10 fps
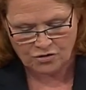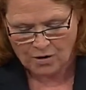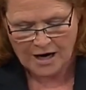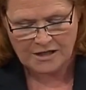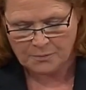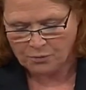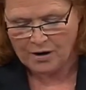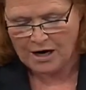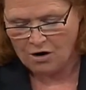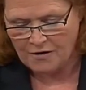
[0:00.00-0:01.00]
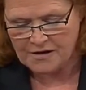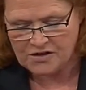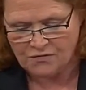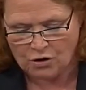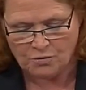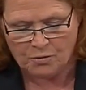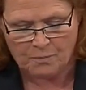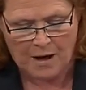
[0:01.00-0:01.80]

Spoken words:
trying to prey on this vulnerable